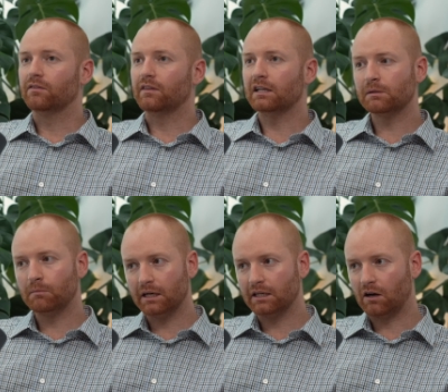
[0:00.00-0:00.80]
That's a
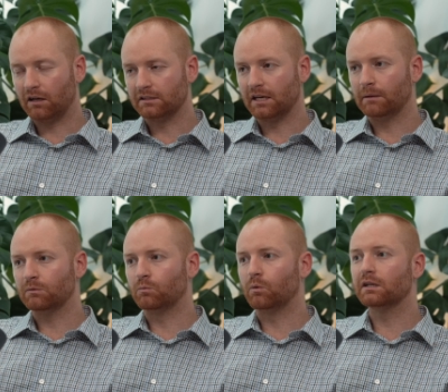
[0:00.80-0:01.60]
muddy concept.
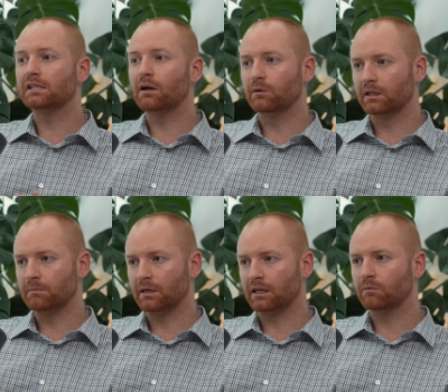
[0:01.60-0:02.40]
What does that really
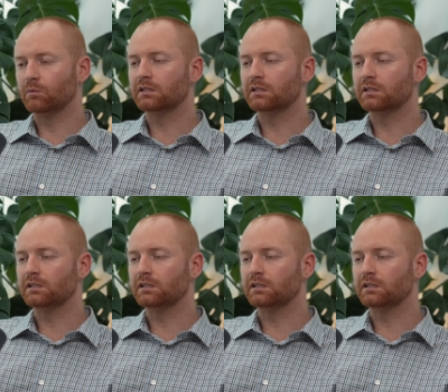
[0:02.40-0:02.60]
mean? We